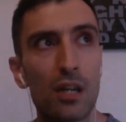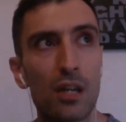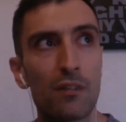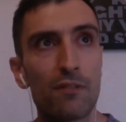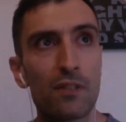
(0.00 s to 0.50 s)

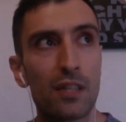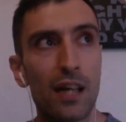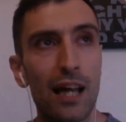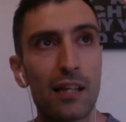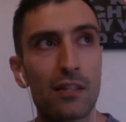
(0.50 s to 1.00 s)
of
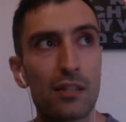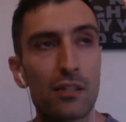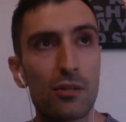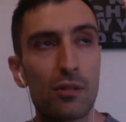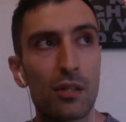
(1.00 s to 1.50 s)
physicality
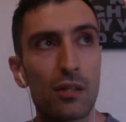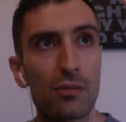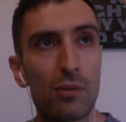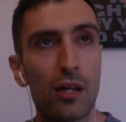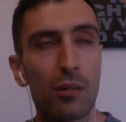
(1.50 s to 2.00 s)
to it
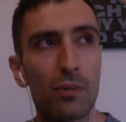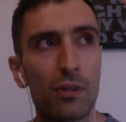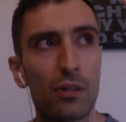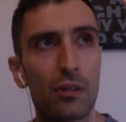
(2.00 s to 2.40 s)
as well, but